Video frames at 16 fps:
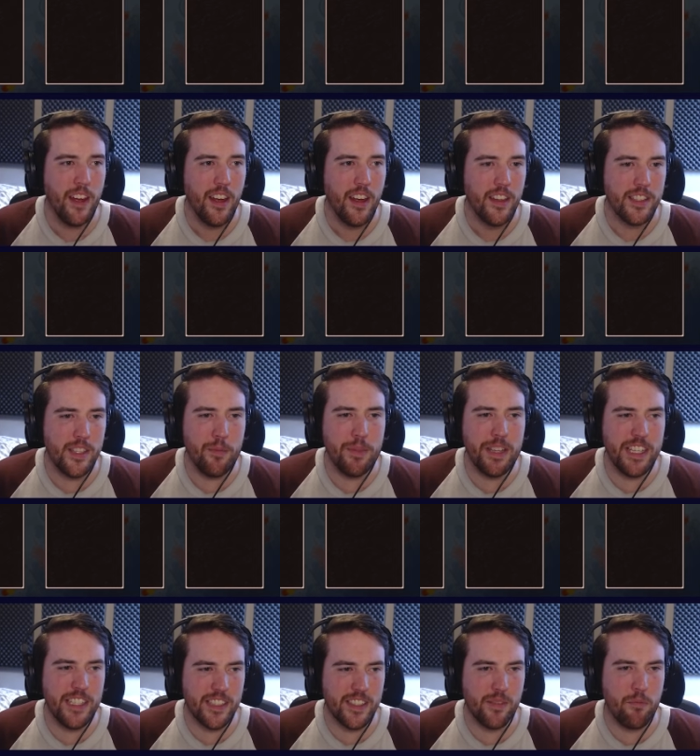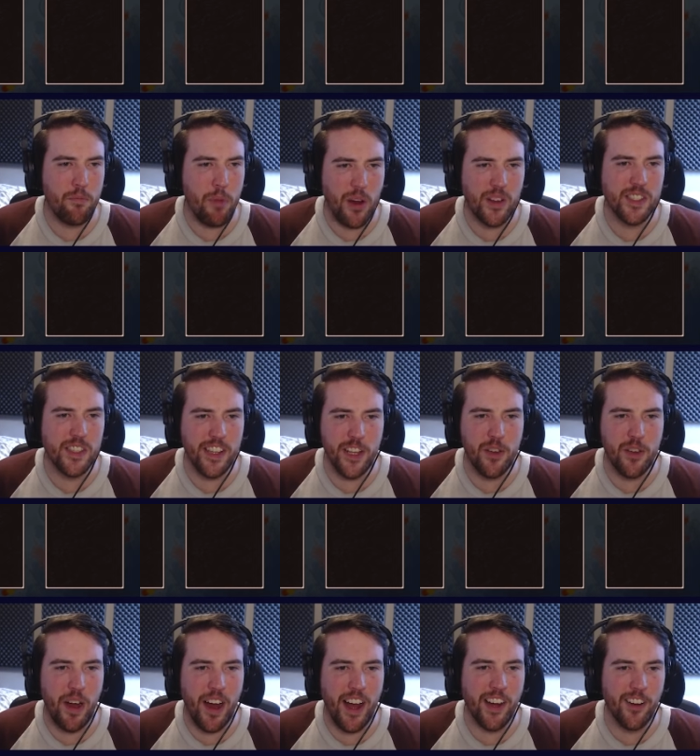Some of these parts of the
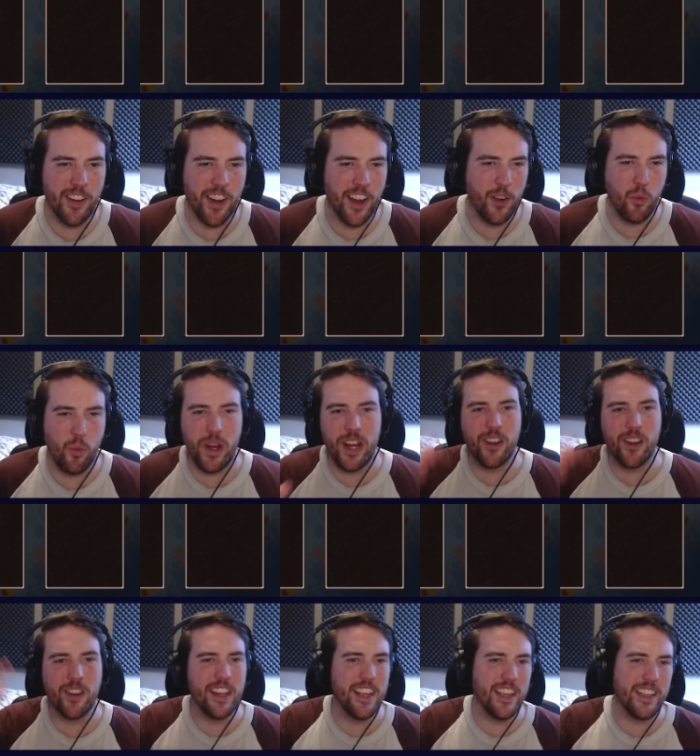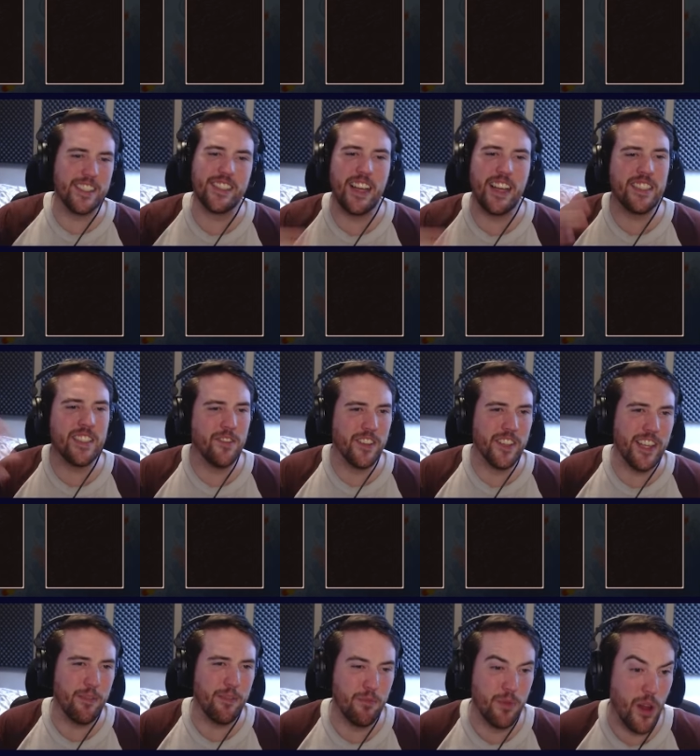UI are like weirdly
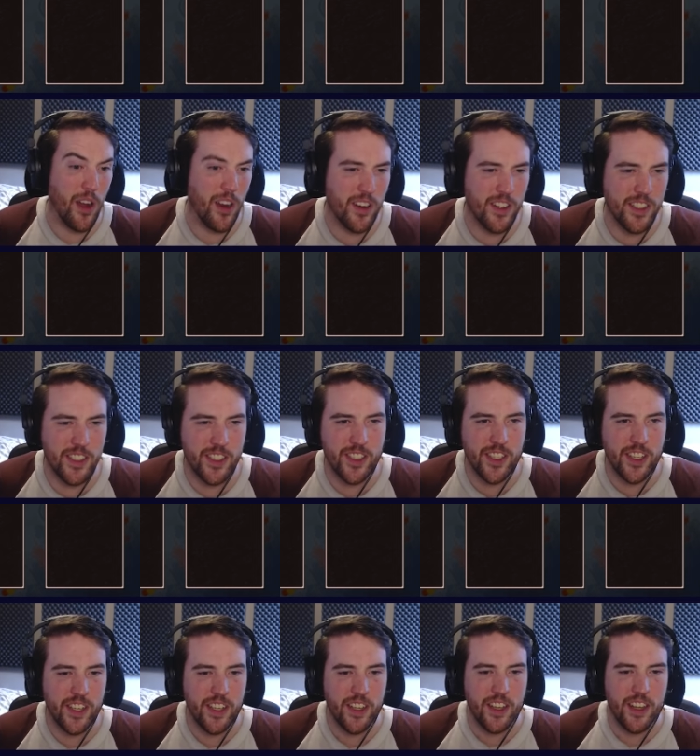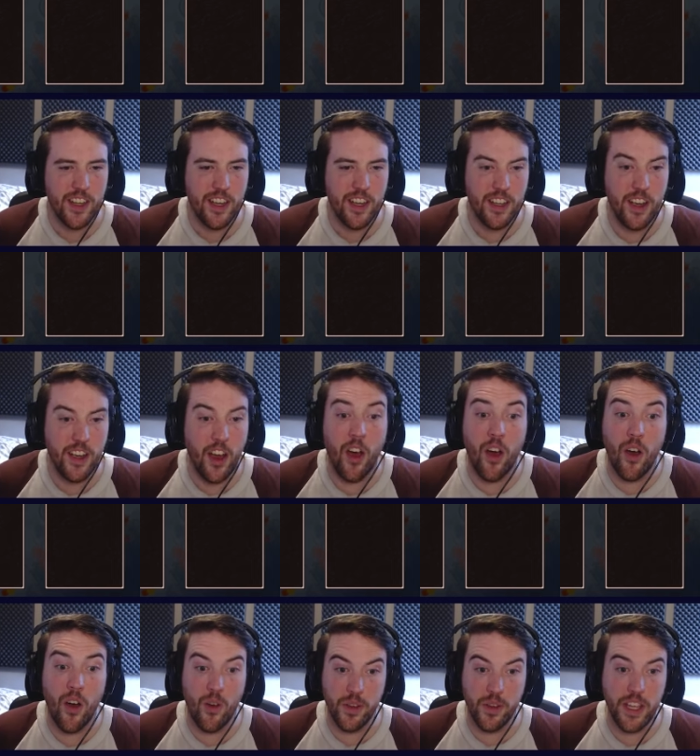excessively large.
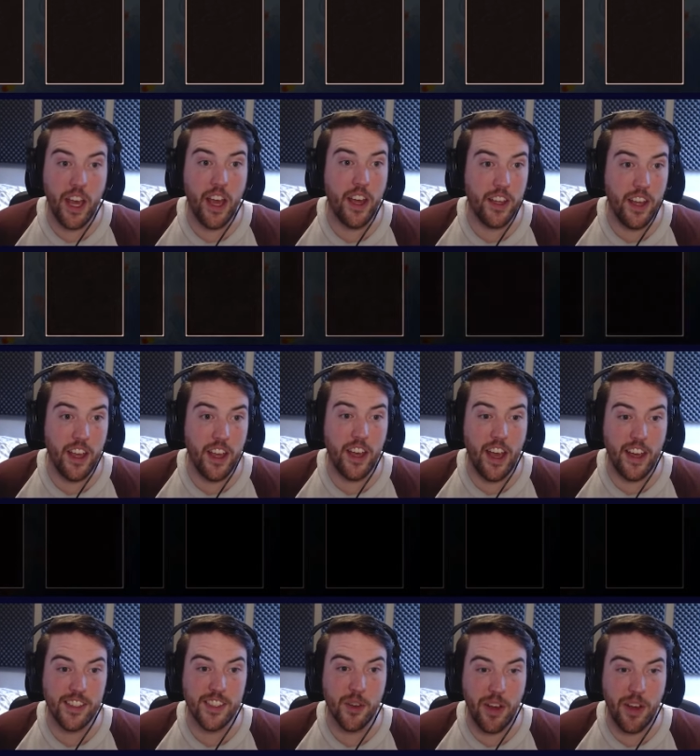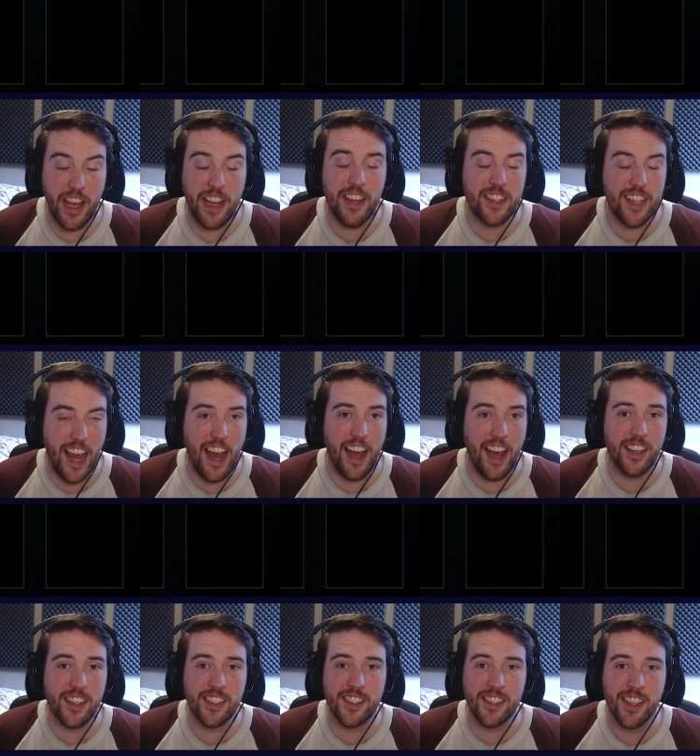Oh, yeah. So it
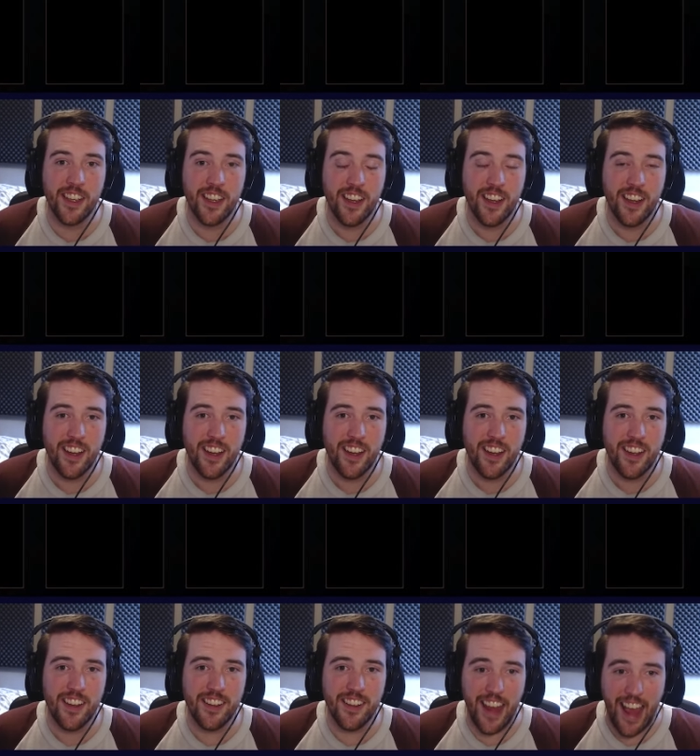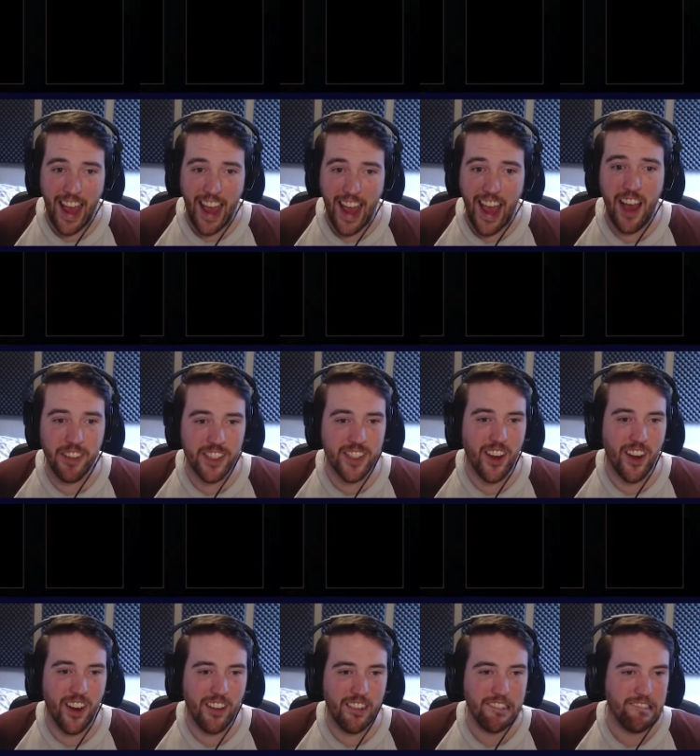attacks the
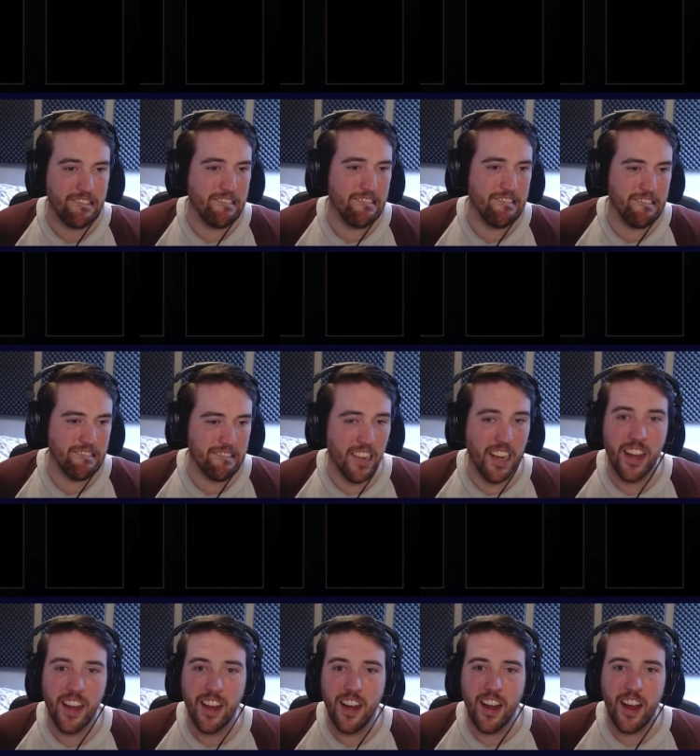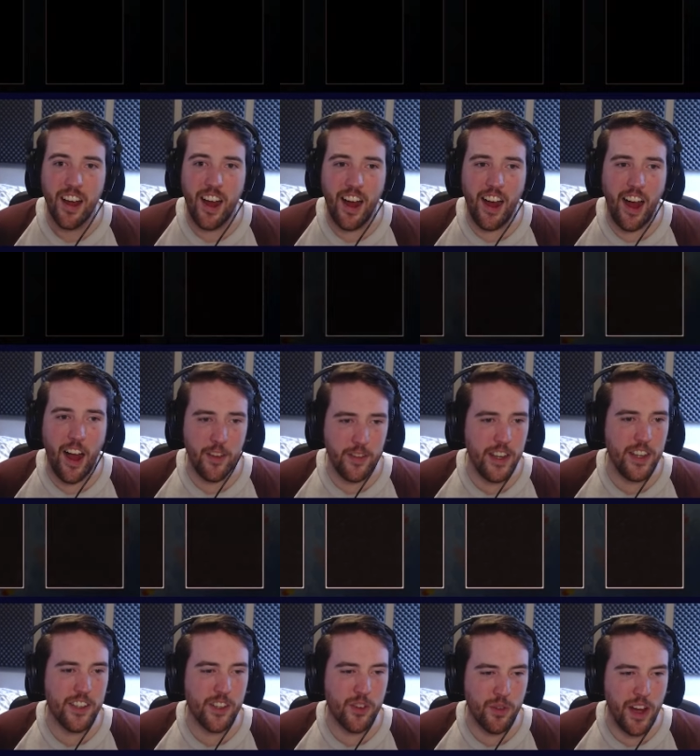avatar. Ooh. I need
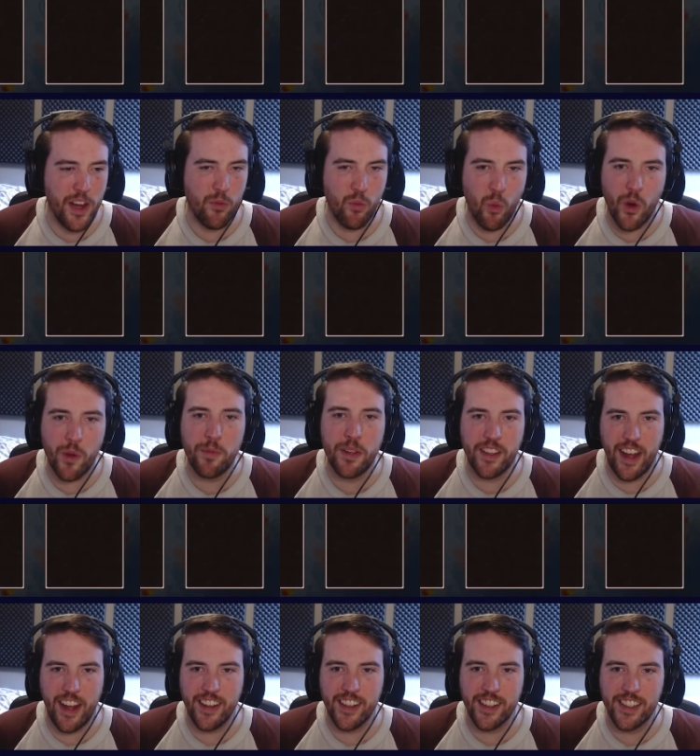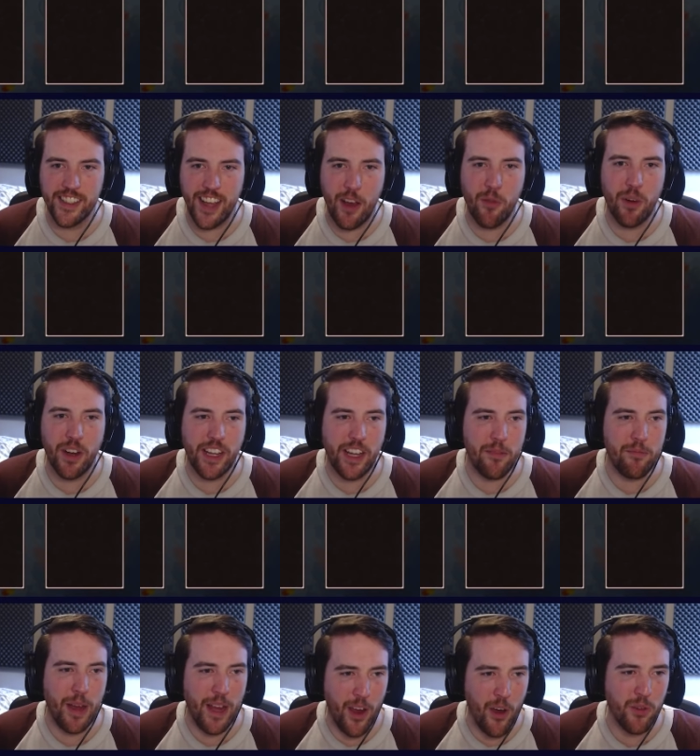to create warmth then, because I want to get
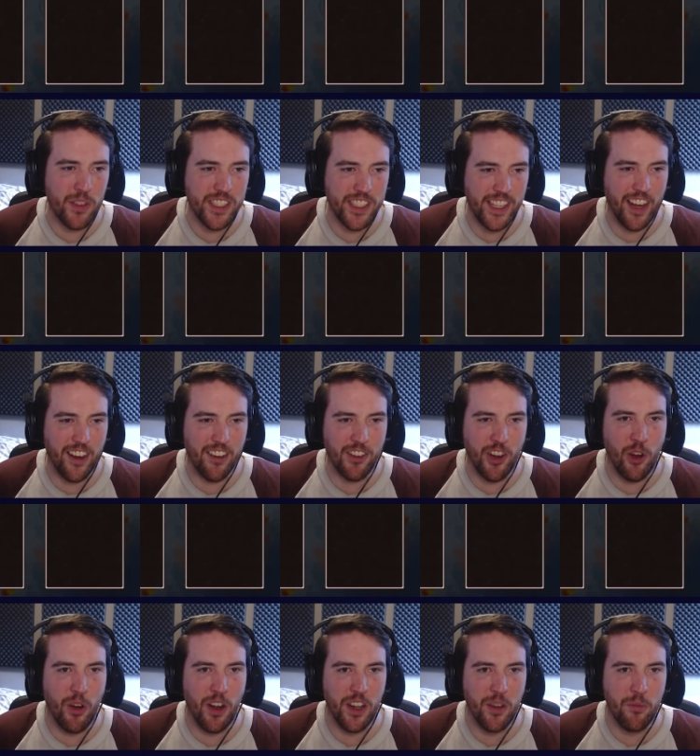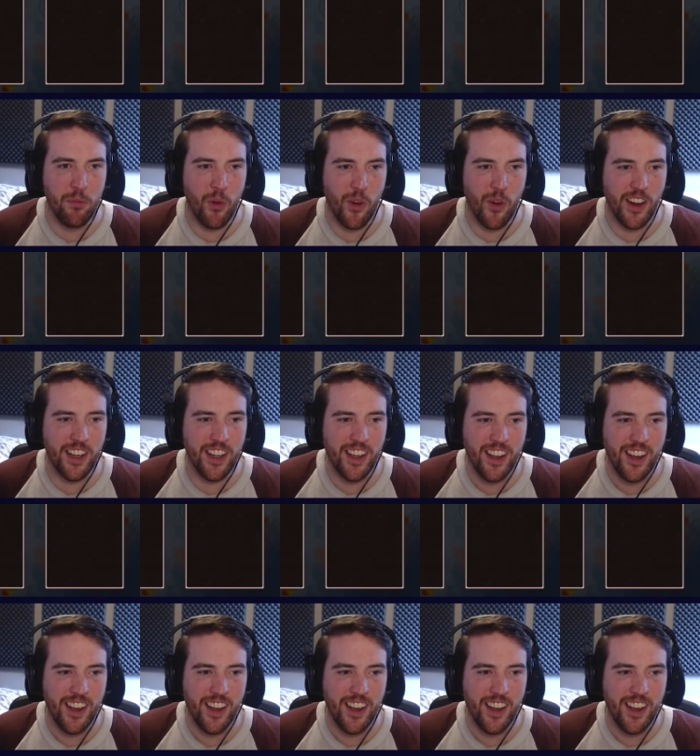my own scarecrow on the board.